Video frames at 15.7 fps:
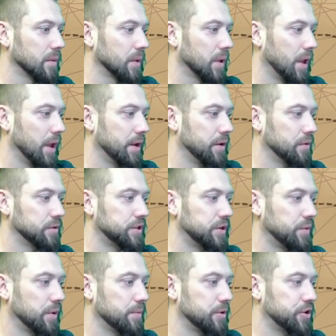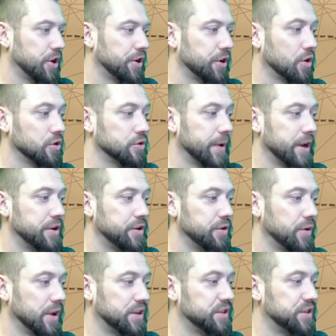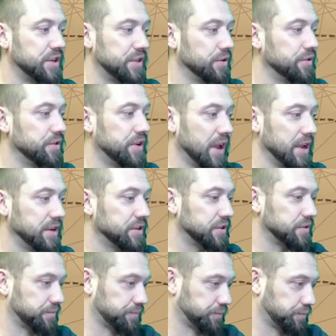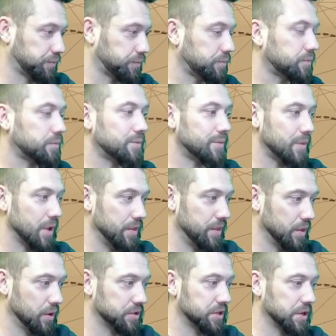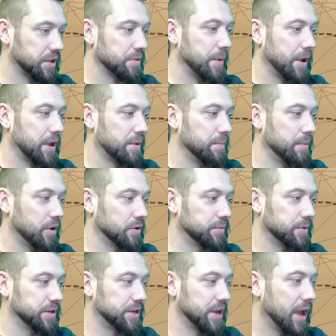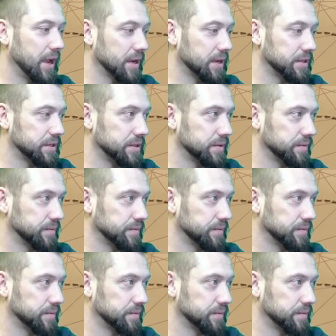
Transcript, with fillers: Okay, I don't see where magenta goes, but I do get to see their dice. Looks like they're making multiple attacks.